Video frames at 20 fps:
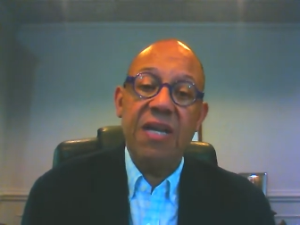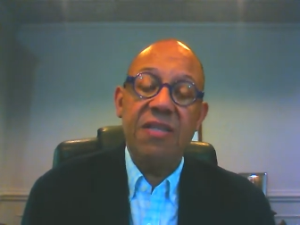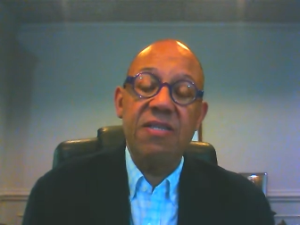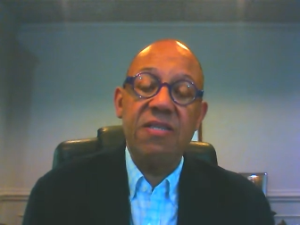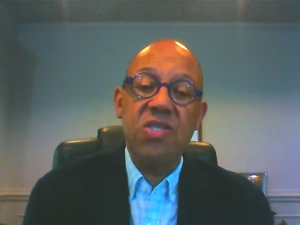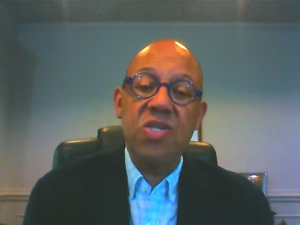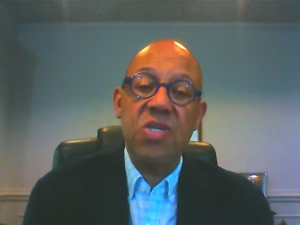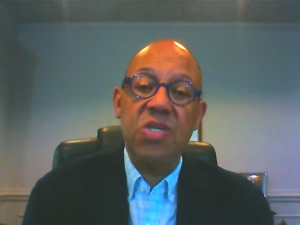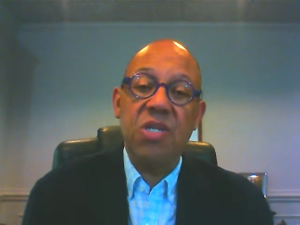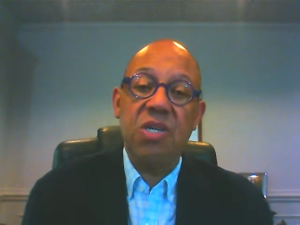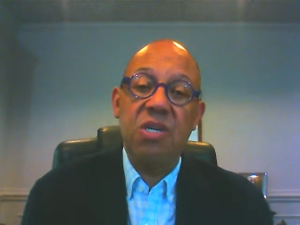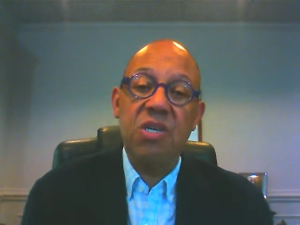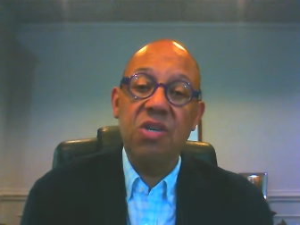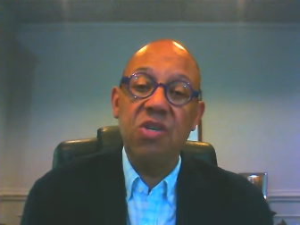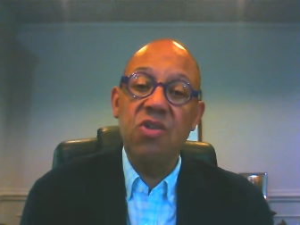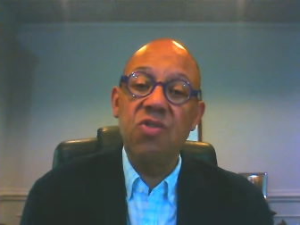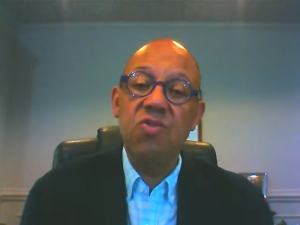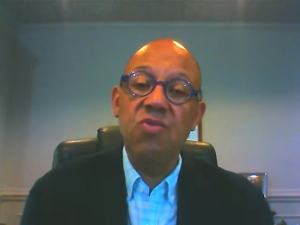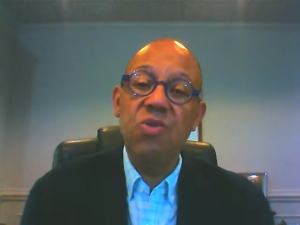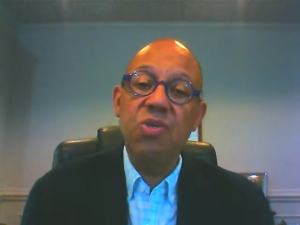This is a
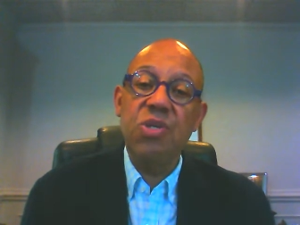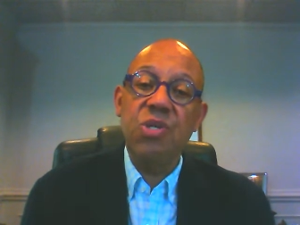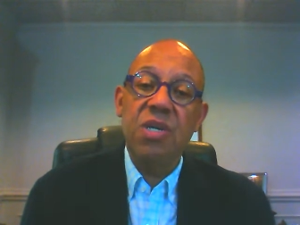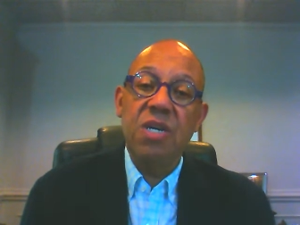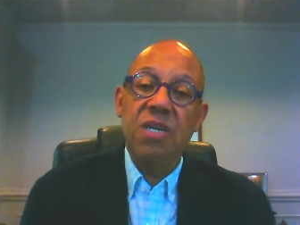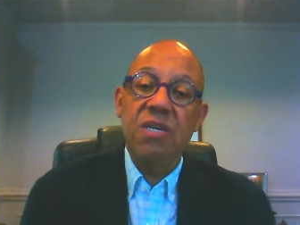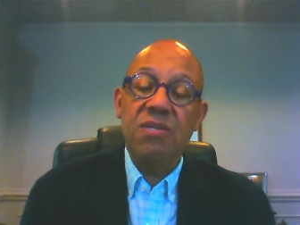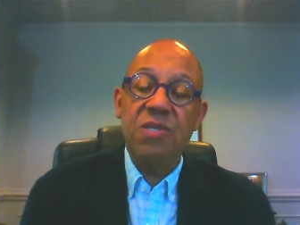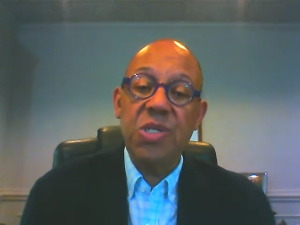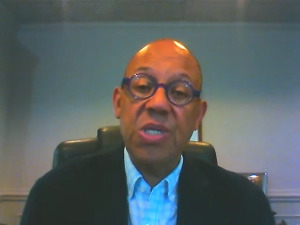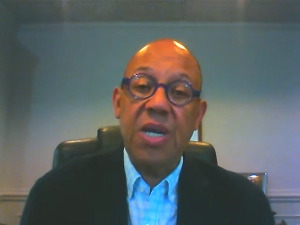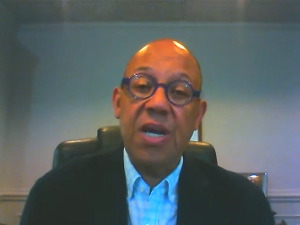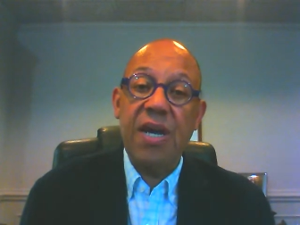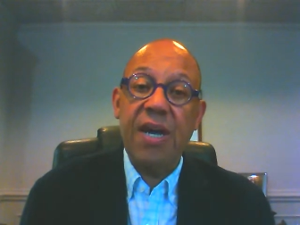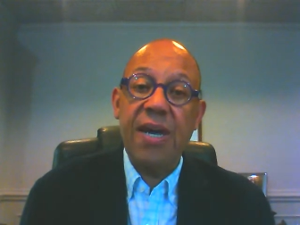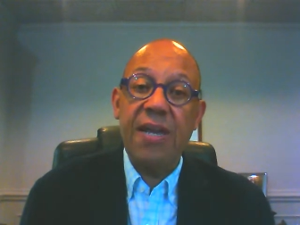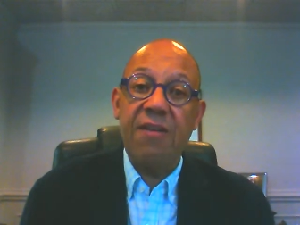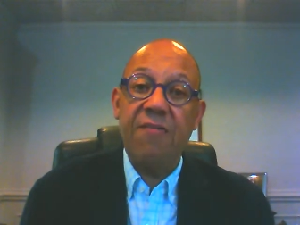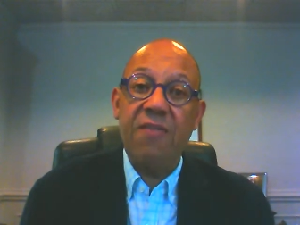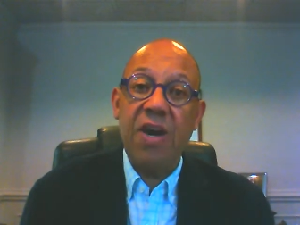huge
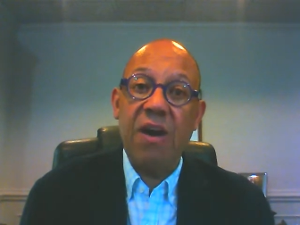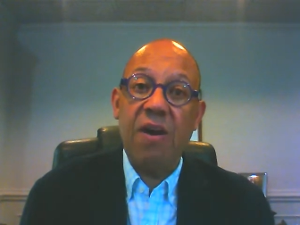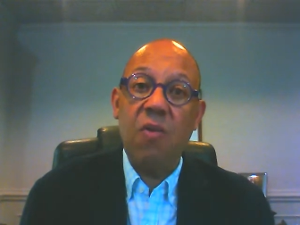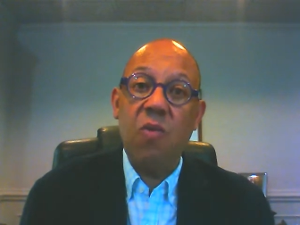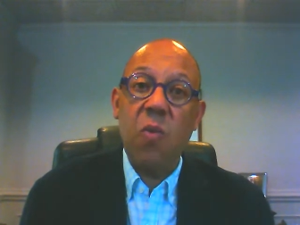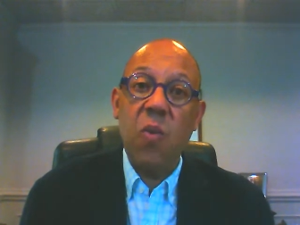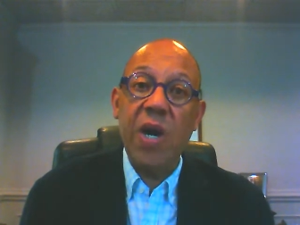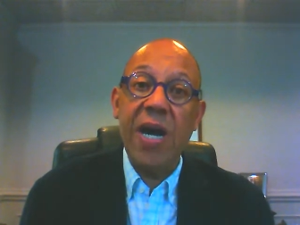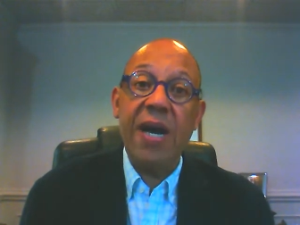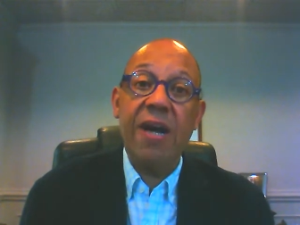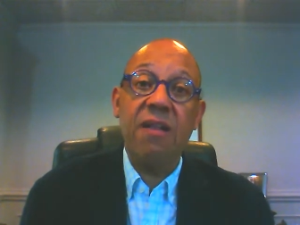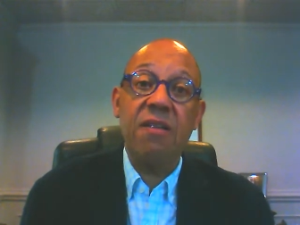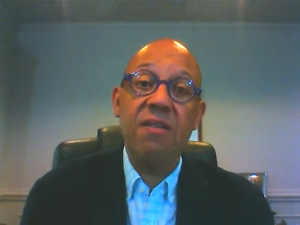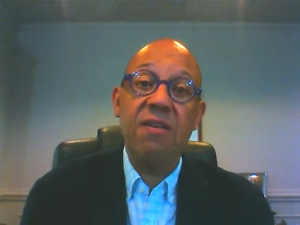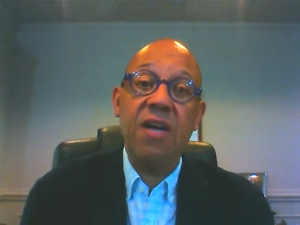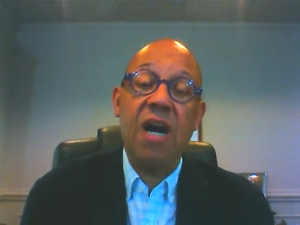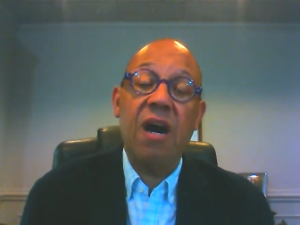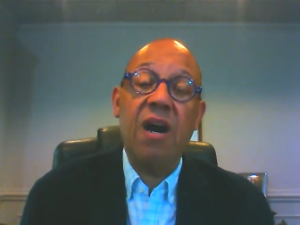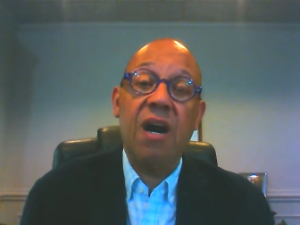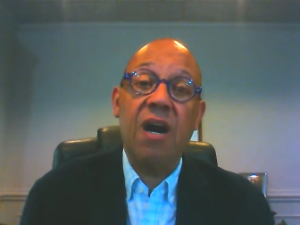sign of how
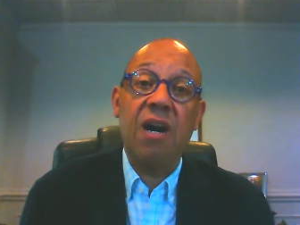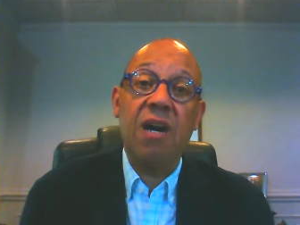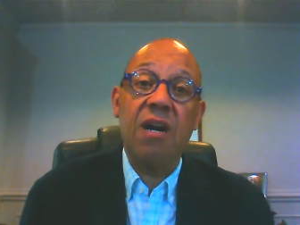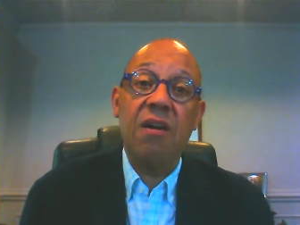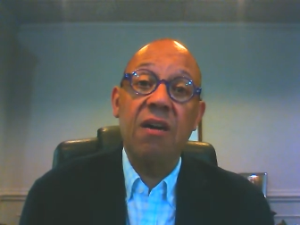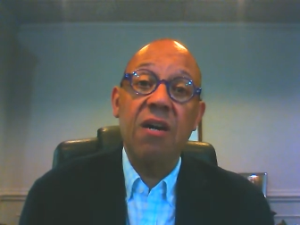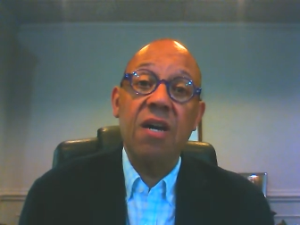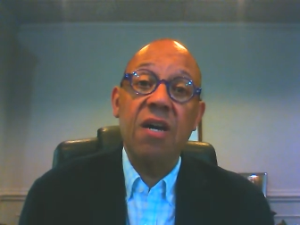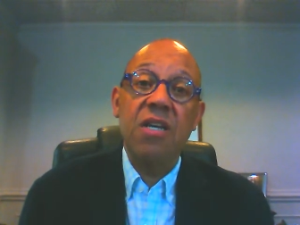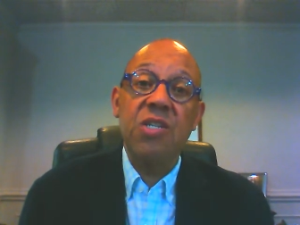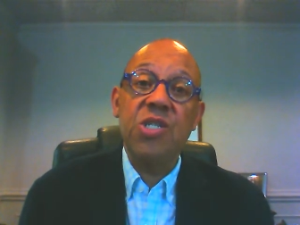well our